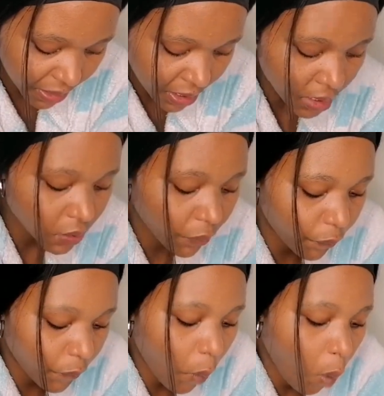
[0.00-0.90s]
I'm a size
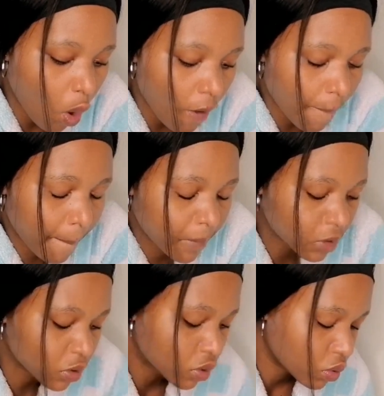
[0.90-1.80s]
4,
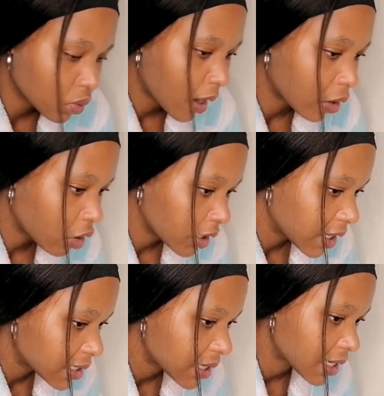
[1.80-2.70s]
so I got
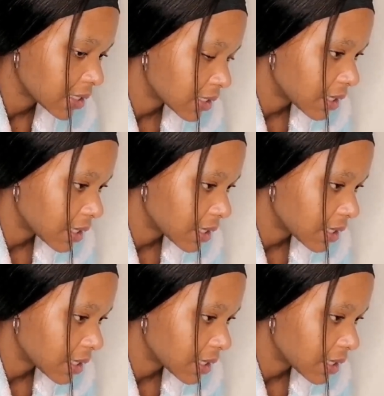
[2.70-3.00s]
a size